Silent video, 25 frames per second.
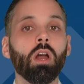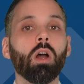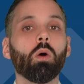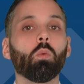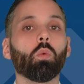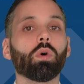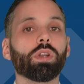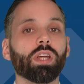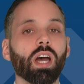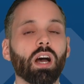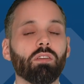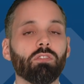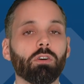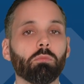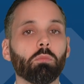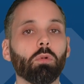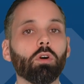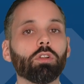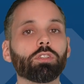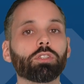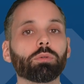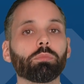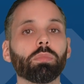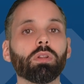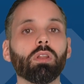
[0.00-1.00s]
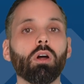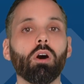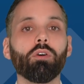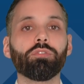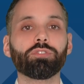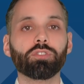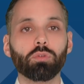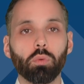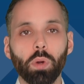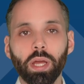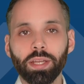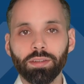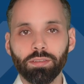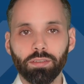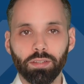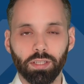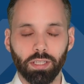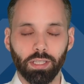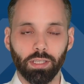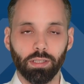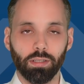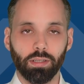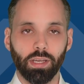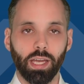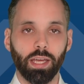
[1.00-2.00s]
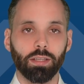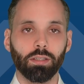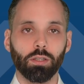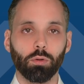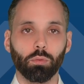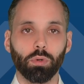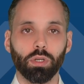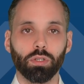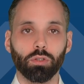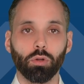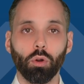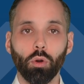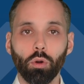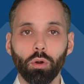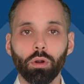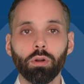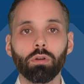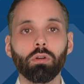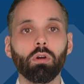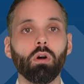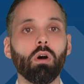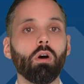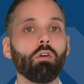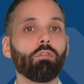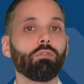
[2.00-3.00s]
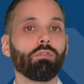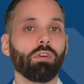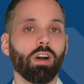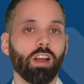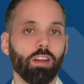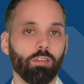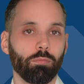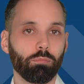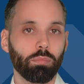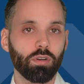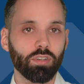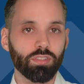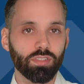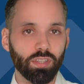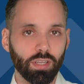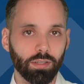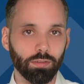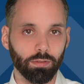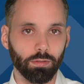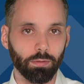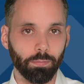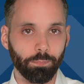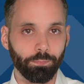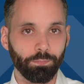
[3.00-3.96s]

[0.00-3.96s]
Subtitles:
would have a multiple of 20 and the return of 5%.